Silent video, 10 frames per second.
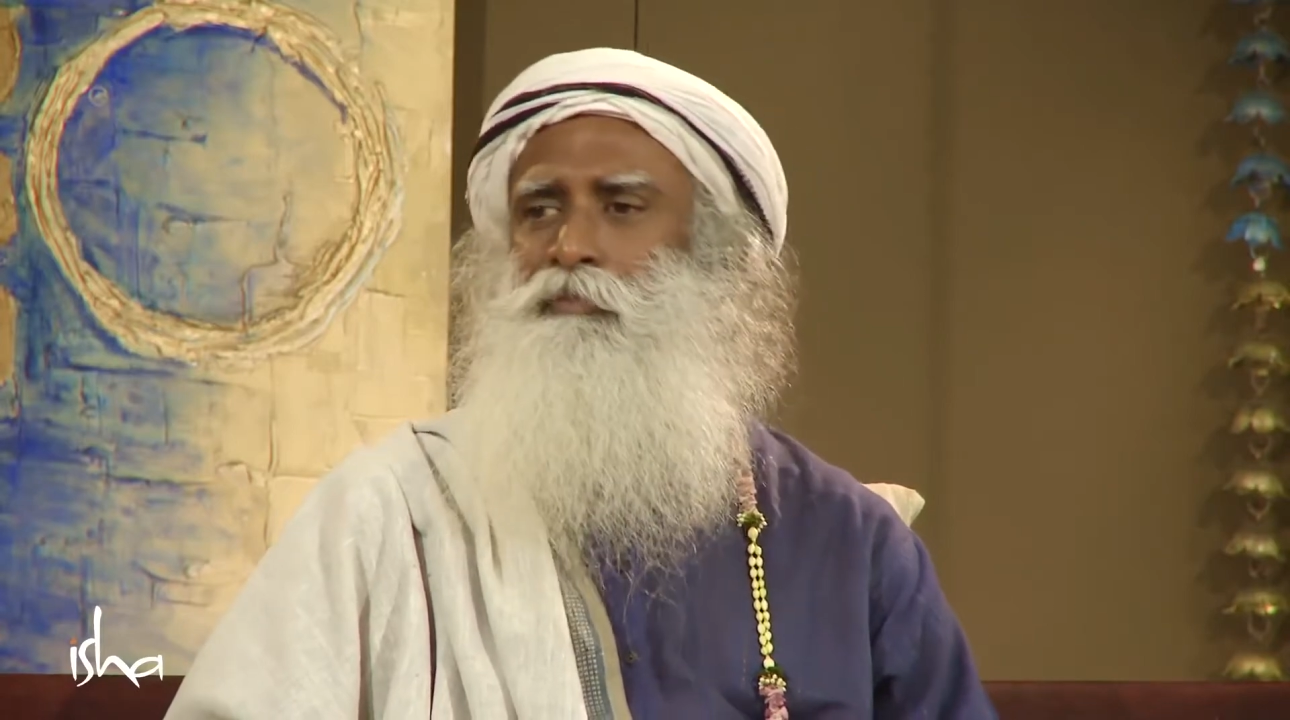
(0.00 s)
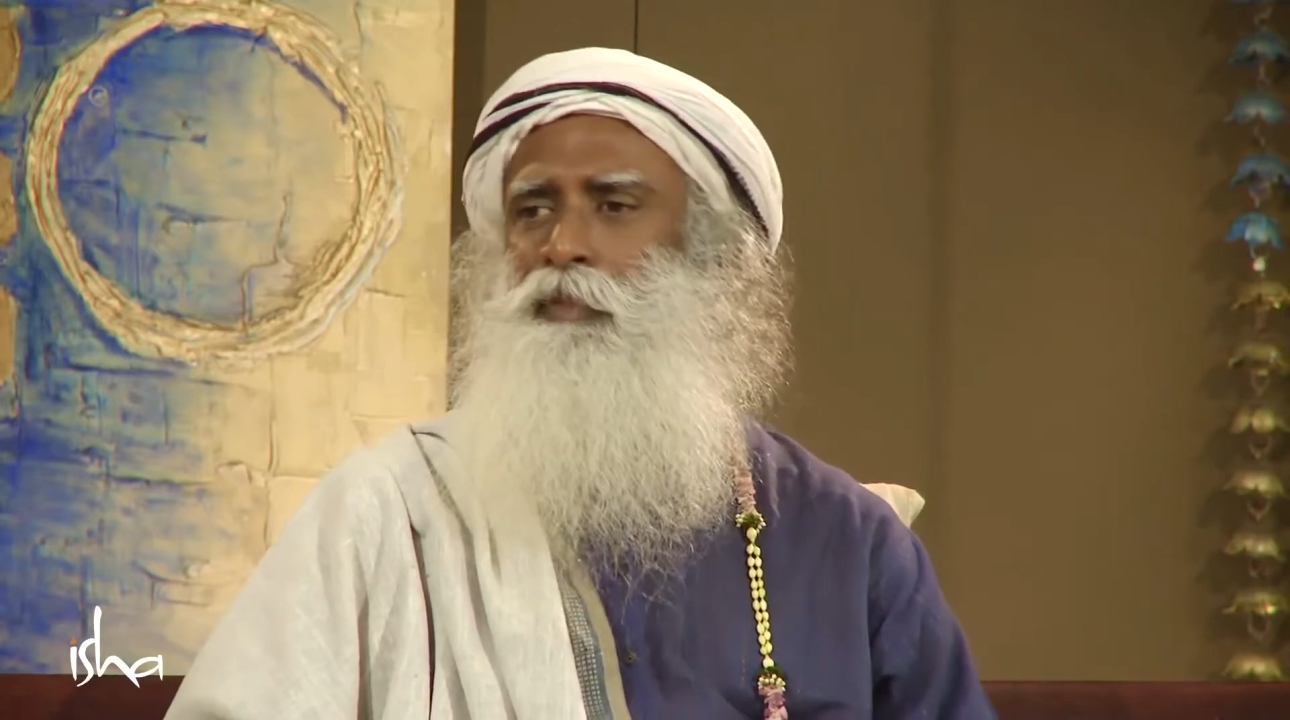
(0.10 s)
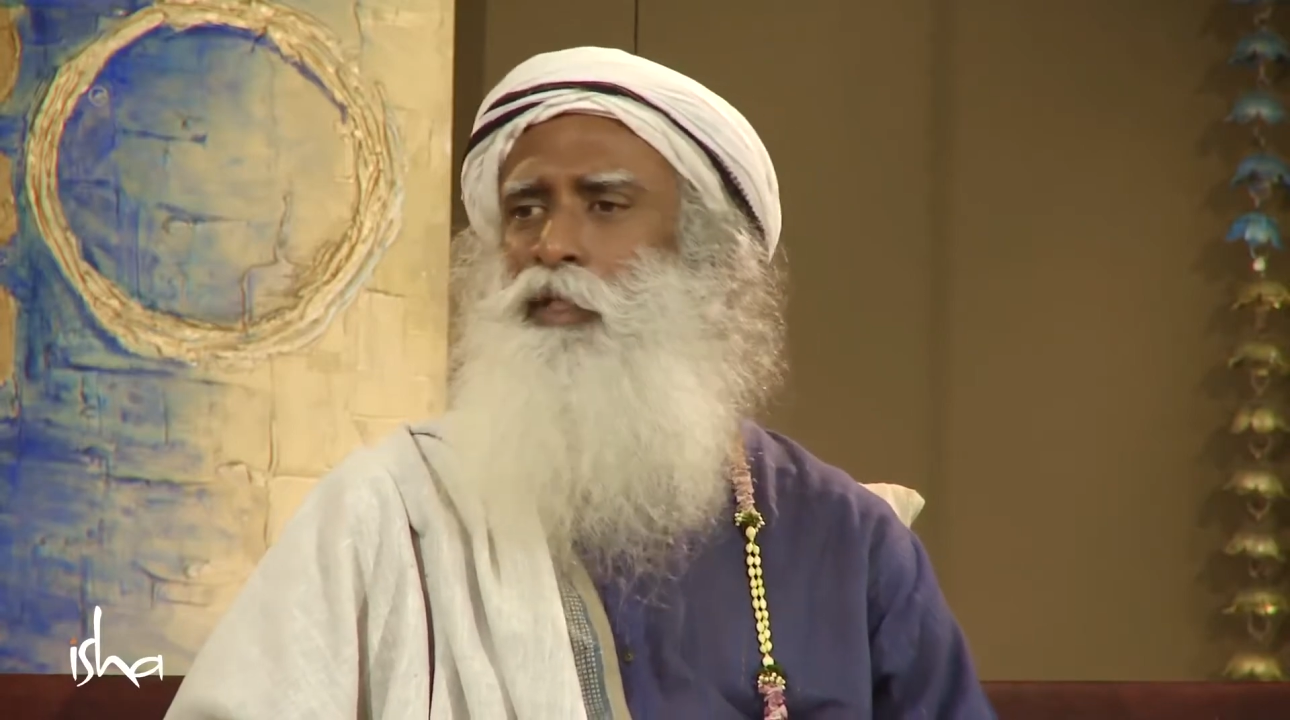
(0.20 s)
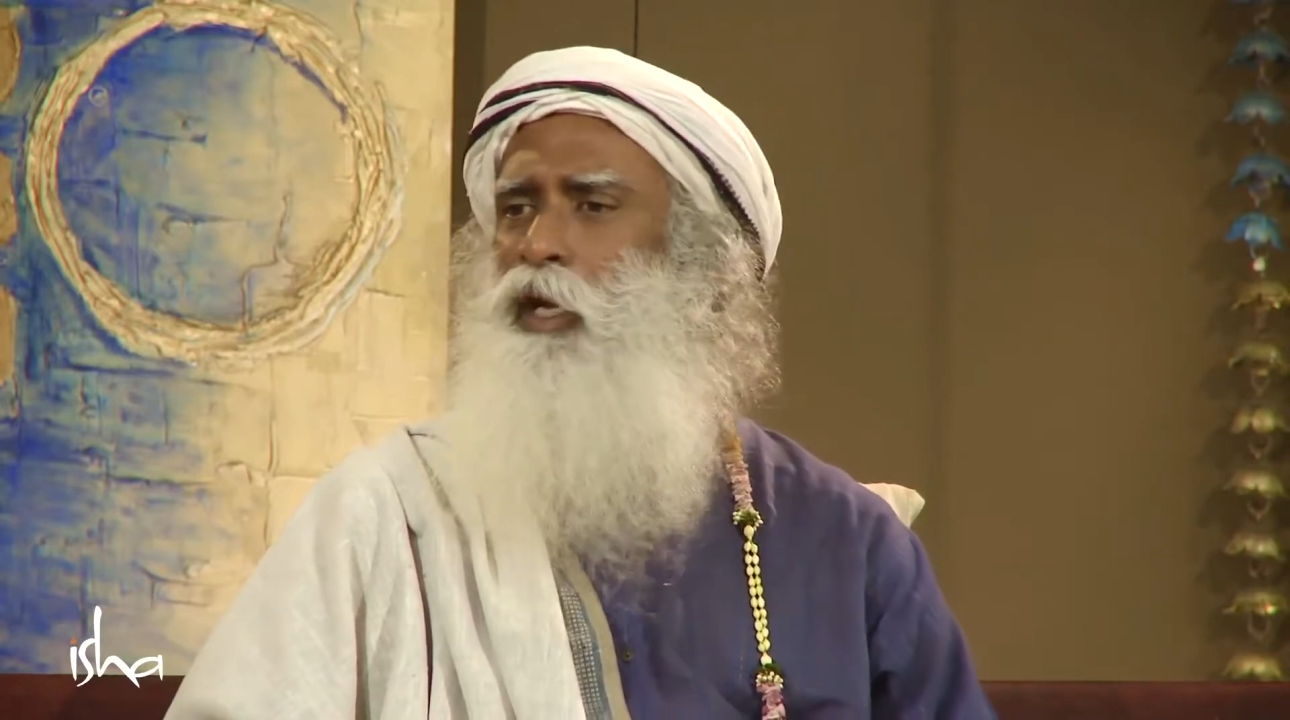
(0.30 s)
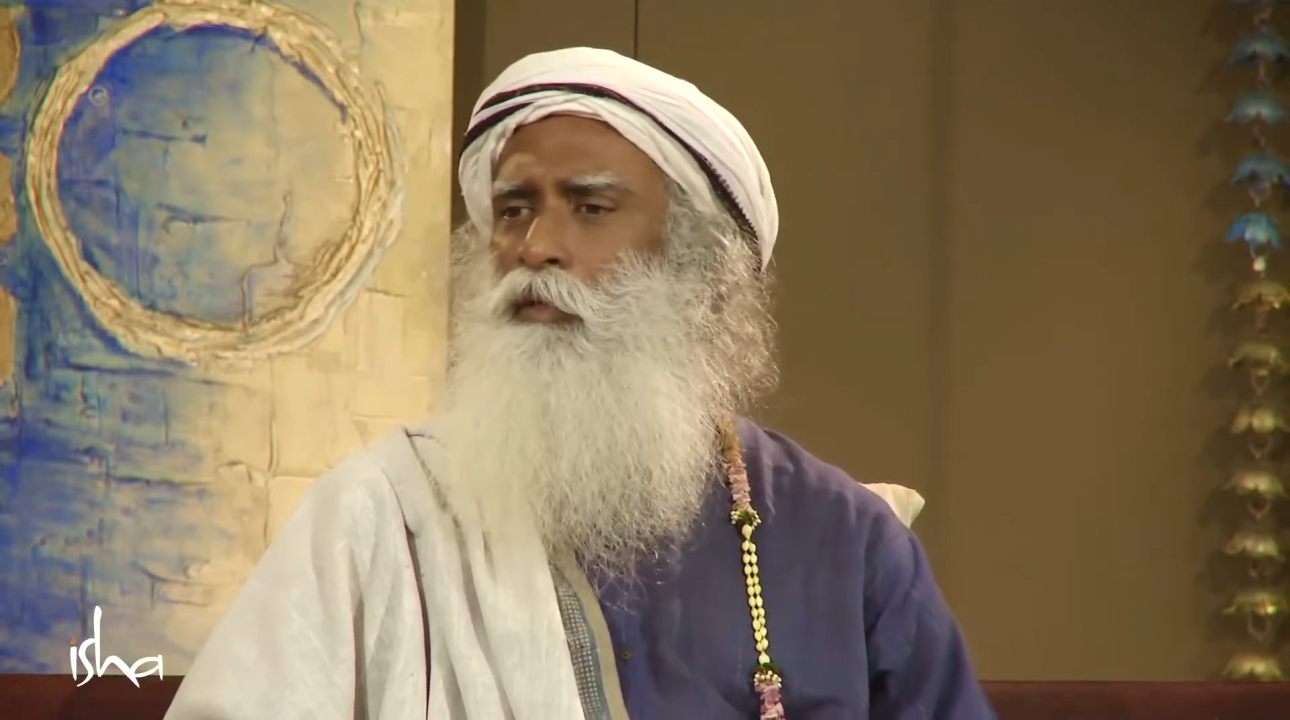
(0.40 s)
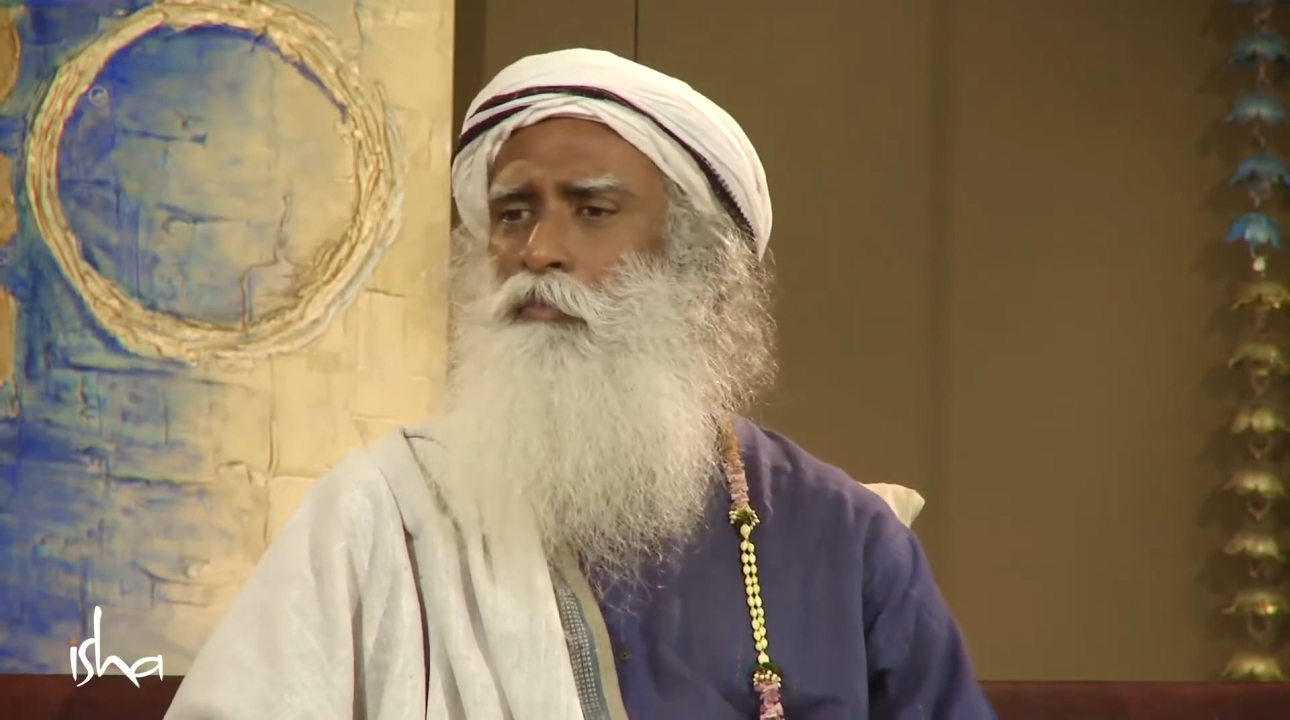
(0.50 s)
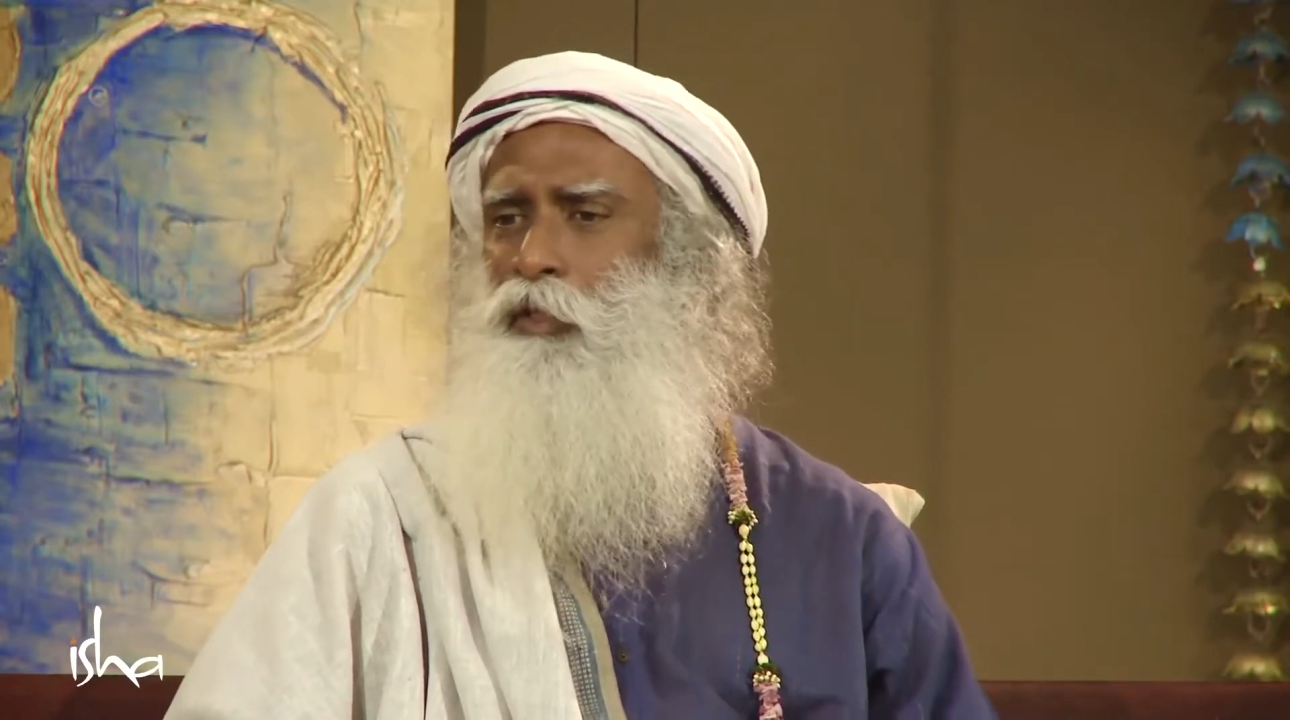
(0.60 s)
not